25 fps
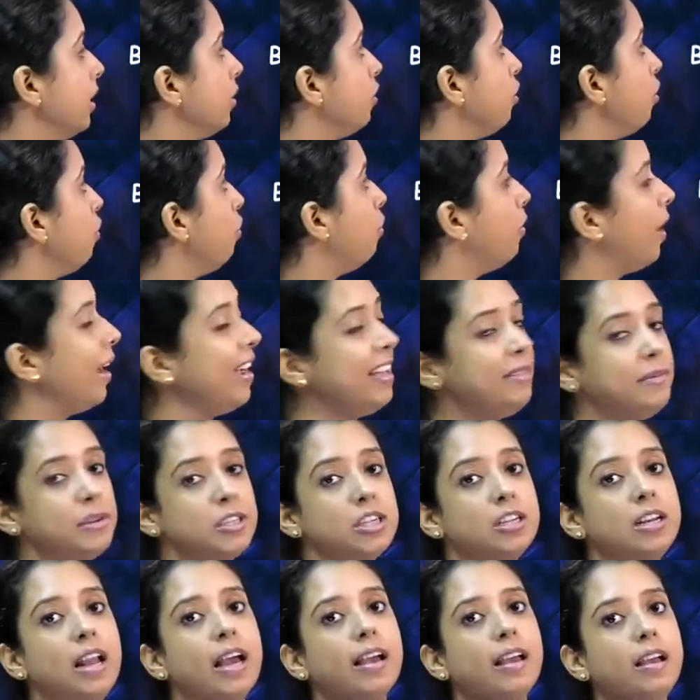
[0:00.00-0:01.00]
So, why is
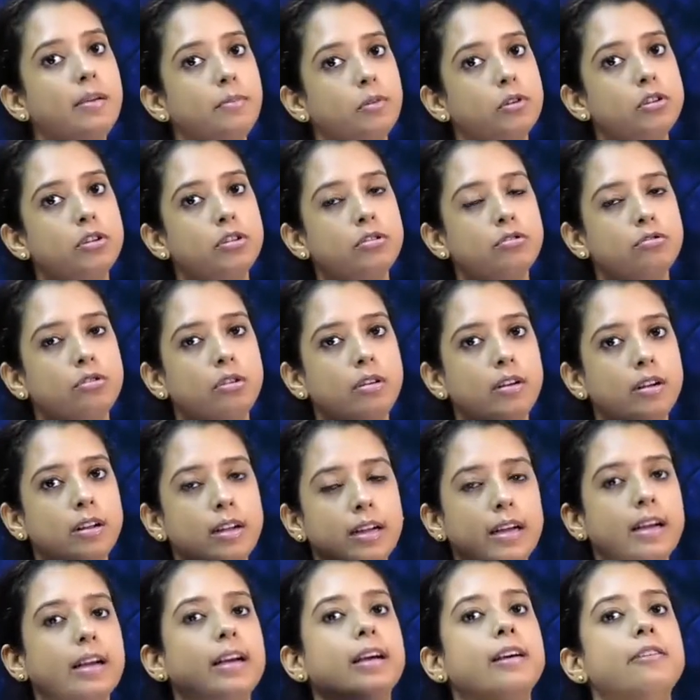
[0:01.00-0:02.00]
patient lacking progesterone?
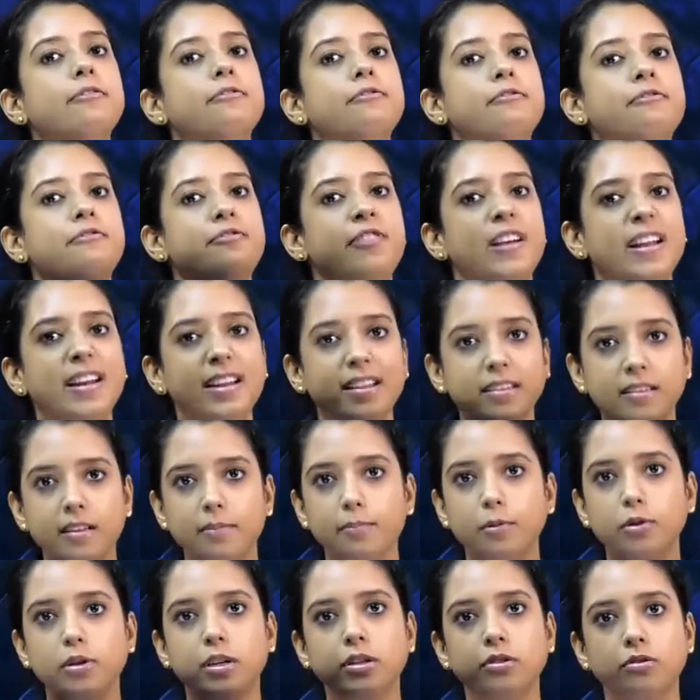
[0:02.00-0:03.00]
When is the
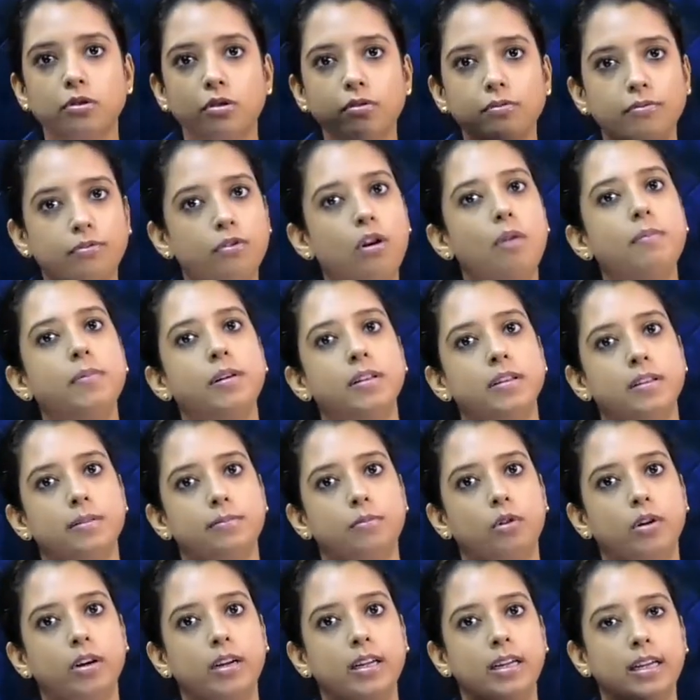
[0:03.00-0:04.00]
progesterone formed in the
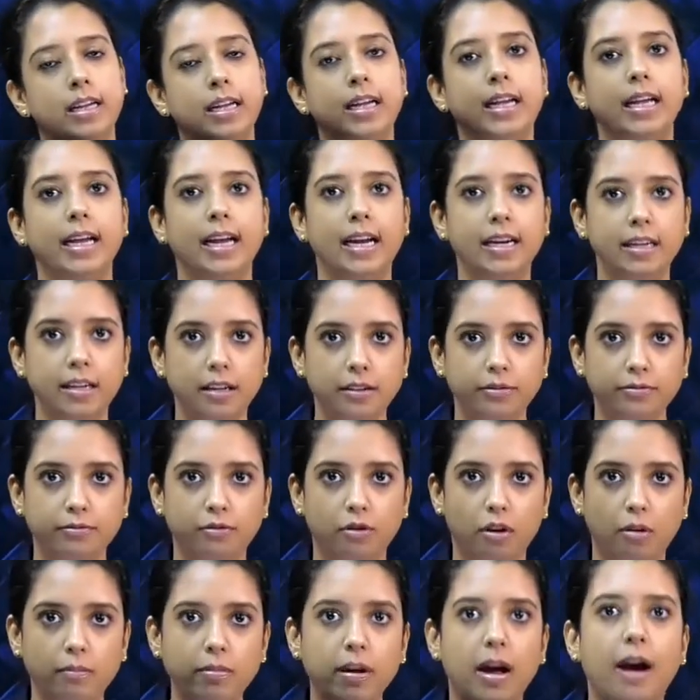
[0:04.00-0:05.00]
body? It is
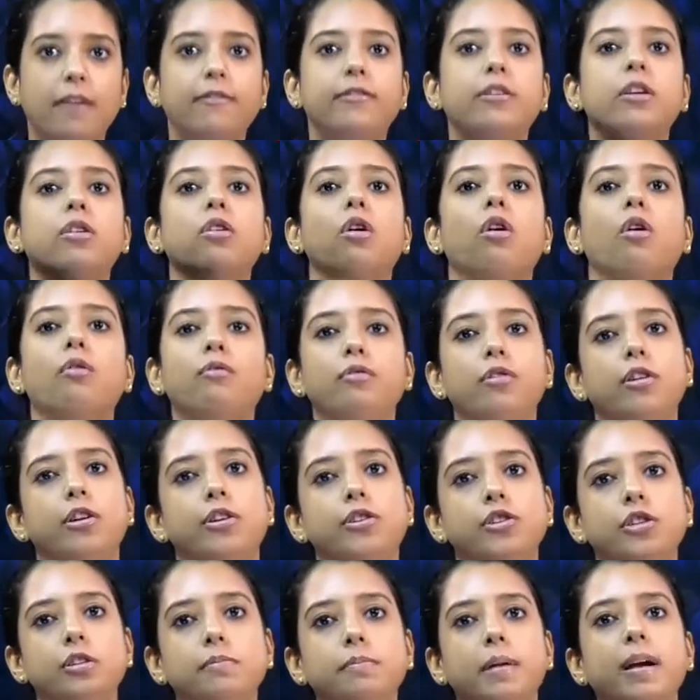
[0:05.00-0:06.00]
formed after
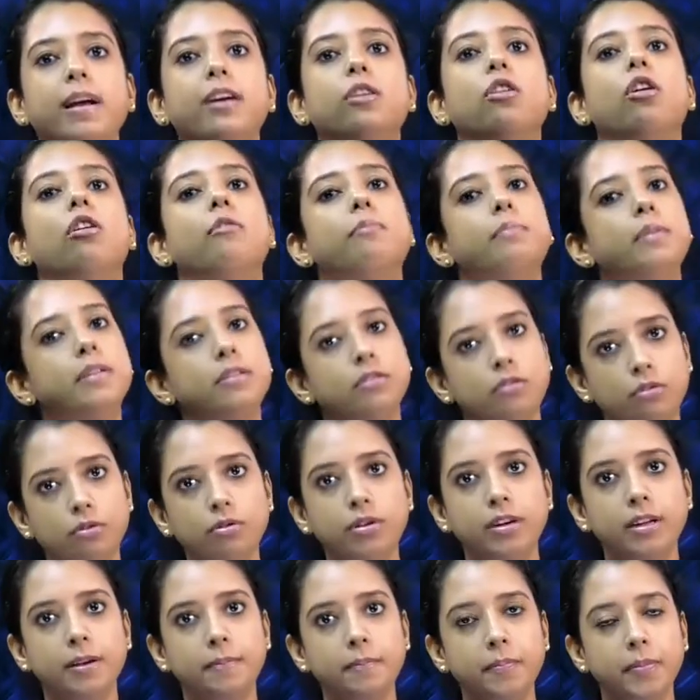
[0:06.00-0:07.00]
ovulation by corpus
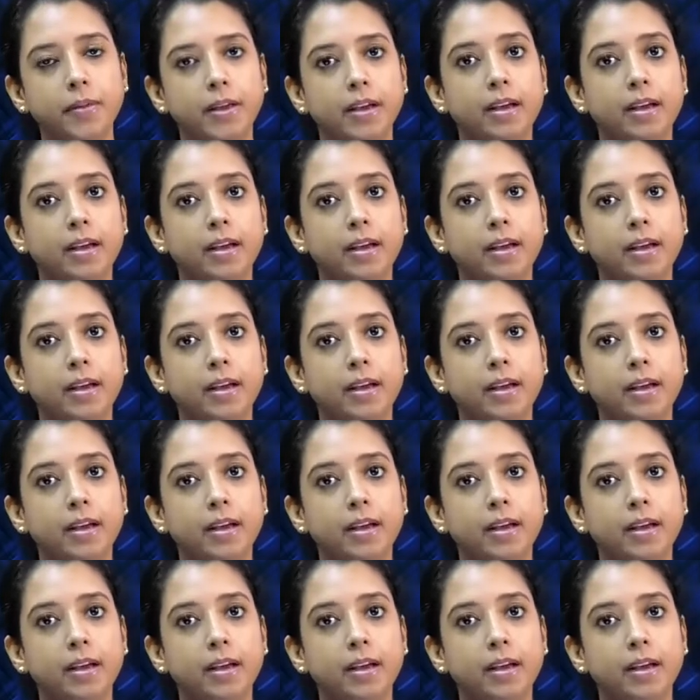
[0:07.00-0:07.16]
luteum.